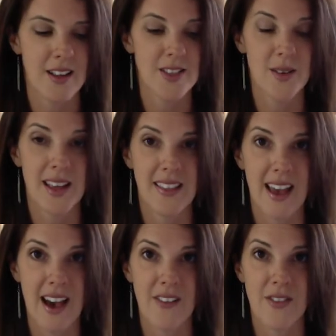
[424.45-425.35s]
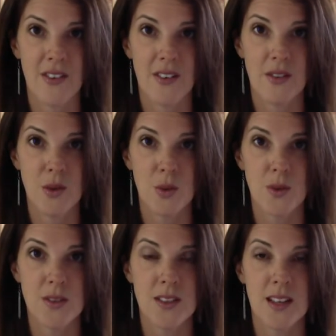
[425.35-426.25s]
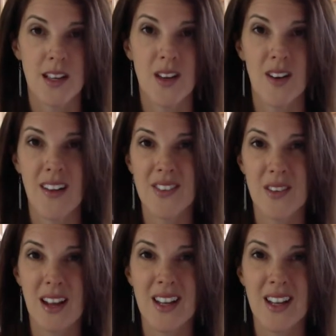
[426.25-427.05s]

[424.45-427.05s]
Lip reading: So again, they have tools. You don't have to,